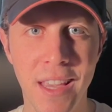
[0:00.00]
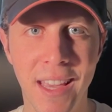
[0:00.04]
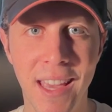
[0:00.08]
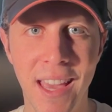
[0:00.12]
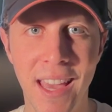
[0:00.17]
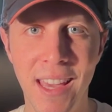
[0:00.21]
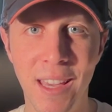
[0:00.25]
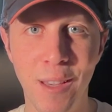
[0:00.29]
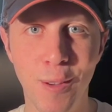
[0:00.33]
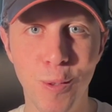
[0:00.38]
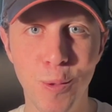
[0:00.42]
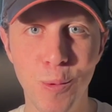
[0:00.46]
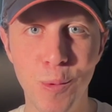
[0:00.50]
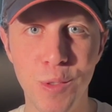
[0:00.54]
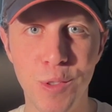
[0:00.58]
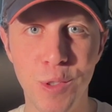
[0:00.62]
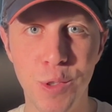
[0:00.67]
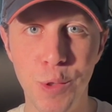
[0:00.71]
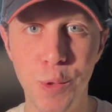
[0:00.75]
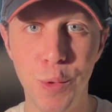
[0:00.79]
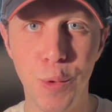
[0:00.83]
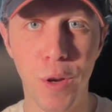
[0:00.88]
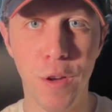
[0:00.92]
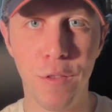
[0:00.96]
like a who's
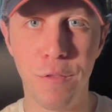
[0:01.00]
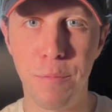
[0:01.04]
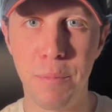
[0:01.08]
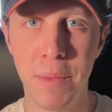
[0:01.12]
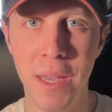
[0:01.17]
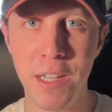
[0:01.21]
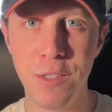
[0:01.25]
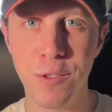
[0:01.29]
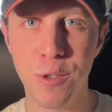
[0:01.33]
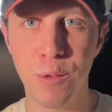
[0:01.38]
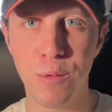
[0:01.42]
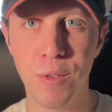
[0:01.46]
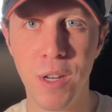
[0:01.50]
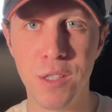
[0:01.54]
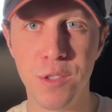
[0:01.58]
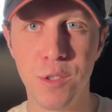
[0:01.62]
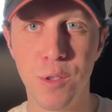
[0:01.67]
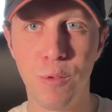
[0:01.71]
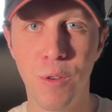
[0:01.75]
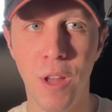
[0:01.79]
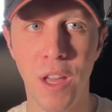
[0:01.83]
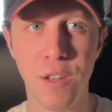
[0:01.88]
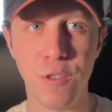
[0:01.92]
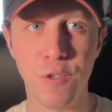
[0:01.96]
who of major
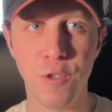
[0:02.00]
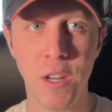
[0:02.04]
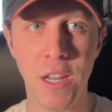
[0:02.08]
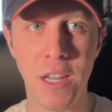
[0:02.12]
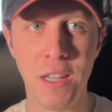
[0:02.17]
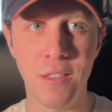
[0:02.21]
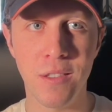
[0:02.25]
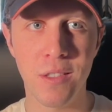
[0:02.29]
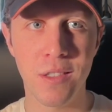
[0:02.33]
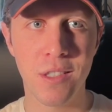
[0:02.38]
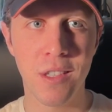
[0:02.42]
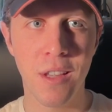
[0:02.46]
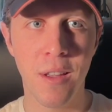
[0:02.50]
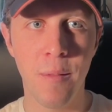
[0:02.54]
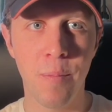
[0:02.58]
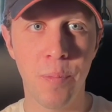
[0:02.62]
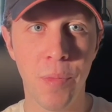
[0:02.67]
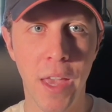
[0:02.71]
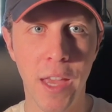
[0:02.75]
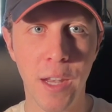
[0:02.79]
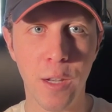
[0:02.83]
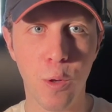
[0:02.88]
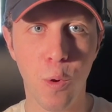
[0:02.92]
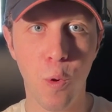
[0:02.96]
restaurant chains,
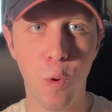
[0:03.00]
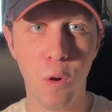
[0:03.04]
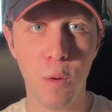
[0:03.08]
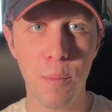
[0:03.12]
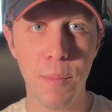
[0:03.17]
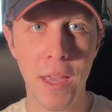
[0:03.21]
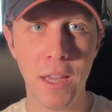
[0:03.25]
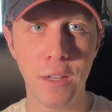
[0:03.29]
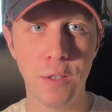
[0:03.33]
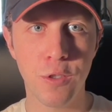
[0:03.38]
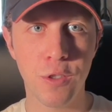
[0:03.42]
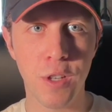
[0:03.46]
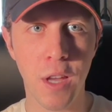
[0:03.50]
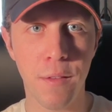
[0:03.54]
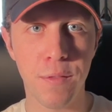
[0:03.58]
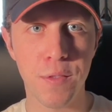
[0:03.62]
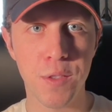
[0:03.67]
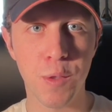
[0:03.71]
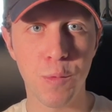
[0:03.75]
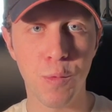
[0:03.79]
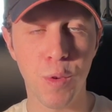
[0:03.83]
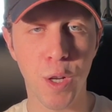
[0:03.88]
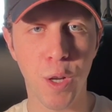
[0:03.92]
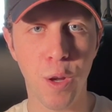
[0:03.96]
and gourmet
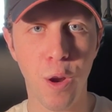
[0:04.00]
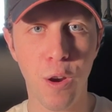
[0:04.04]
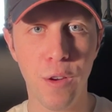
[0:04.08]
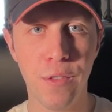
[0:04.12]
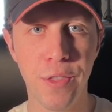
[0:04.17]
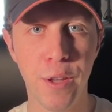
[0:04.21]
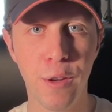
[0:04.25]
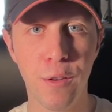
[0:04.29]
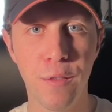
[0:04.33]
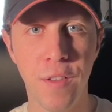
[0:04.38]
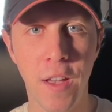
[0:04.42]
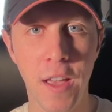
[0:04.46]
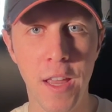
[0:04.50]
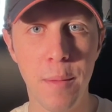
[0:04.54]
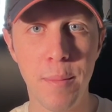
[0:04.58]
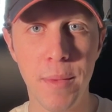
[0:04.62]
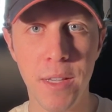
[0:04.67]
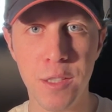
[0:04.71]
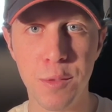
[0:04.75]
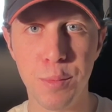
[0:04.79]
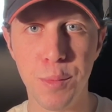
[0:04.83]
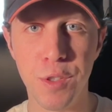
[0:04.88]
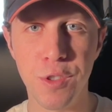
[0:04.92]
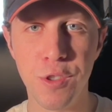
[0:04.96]
chefs regard their
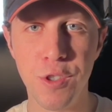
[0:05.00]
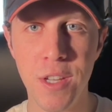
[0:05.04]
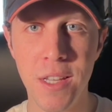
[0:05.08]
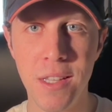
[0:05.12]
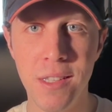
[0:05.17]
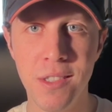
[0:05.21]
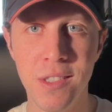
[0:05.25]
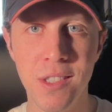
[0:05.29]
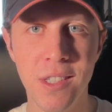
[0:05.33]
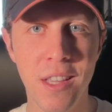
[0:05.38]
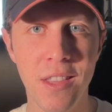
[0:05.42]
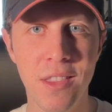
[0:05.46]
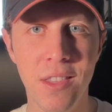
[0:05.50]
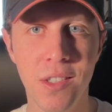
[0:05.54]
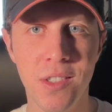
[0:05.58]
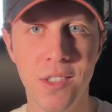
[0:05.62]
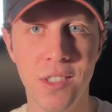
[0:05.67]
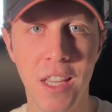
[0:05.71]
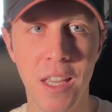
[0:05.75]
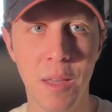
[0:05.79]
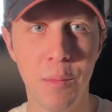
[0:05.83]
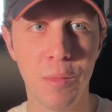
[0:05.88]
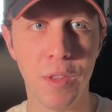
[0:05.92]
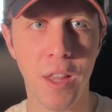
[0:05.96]
Vitamix machines in the
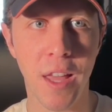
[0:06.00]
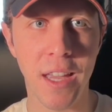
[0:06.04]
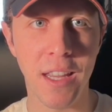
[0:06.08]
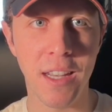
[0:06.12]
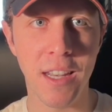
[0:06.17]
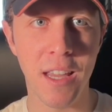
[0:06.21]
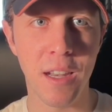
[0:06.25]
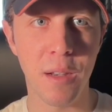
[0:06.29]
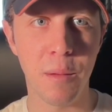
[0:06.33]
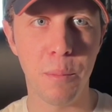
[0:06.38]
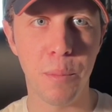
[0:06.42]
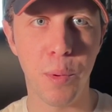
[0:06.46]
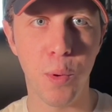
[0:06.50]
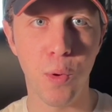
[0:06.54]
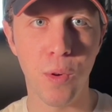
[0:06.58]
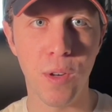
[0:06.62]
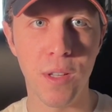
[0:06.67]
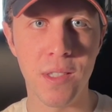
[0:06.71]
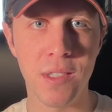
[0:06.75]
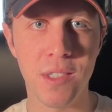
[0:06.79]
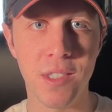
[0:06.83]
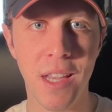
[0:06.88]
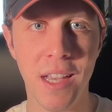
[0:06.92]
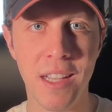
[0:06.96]
same light and
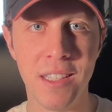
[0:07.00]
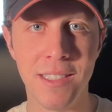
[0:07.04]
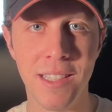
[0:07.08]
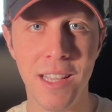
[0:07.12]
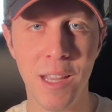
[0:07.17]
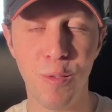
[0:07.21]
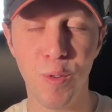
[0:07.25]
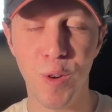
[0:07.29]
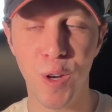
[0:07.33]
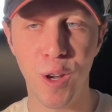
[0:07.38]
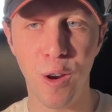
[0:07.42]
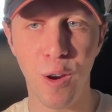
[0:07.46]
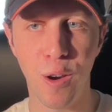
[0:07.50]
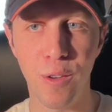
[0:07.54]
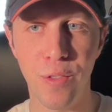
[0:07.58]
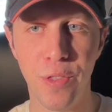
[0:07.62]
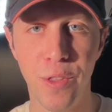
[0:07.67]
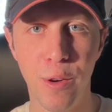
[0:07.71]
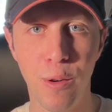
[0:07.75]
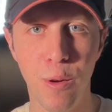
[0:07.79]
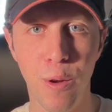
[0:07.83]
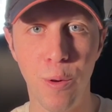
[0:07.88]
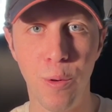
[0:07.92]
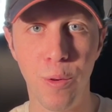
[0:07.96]
importance as they regard
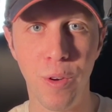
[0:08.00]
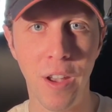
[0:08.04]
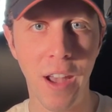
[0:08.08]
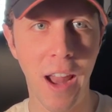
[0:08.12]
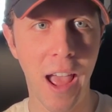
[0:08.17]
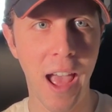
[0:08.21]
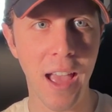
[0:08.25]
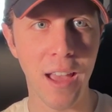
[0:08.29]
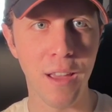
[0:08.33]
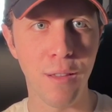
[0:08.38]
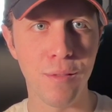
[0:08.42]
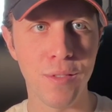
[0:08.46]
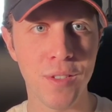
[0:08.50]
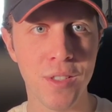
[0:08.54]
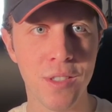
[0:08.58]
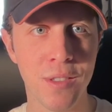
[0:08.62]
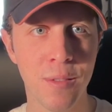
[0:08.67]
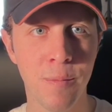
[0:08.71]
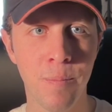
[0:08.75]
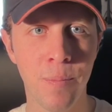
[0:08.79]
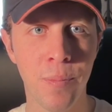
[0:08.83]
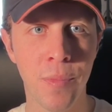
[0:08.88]
their own knives.